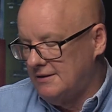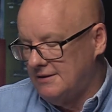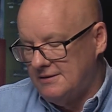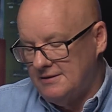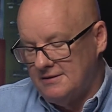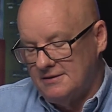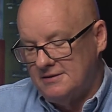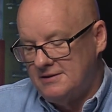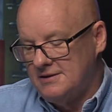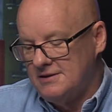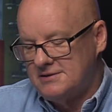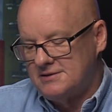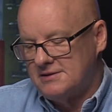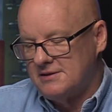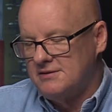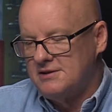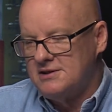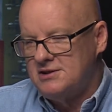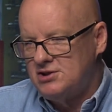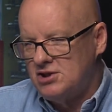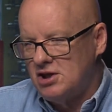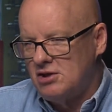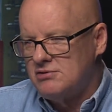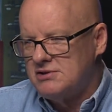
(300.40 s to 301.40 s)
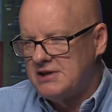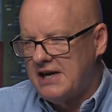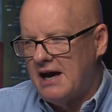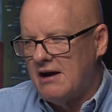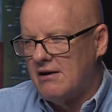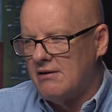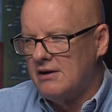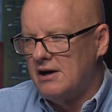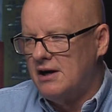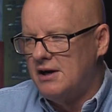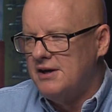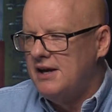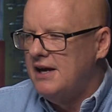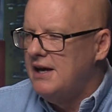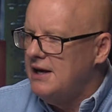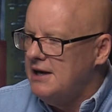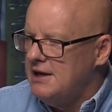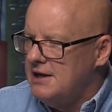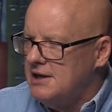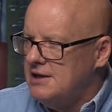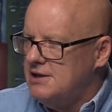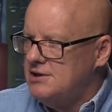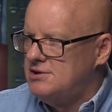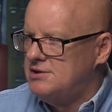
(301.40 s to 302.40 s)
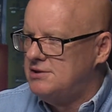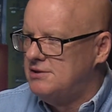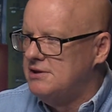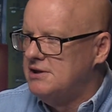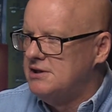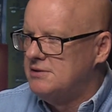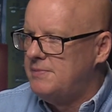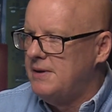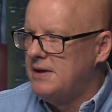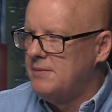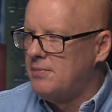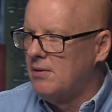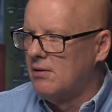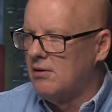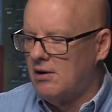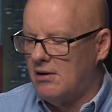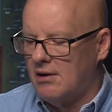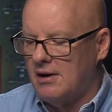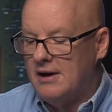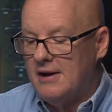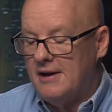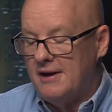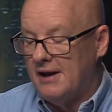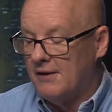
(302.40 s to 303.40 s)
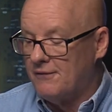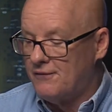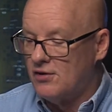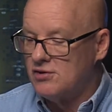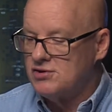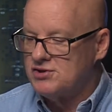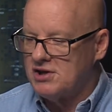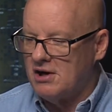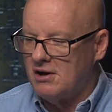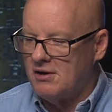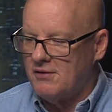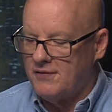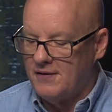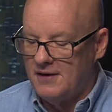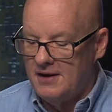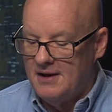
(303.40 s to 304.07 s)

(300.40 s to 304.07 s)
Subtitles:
this shows how unhinged these people are. Now, first off,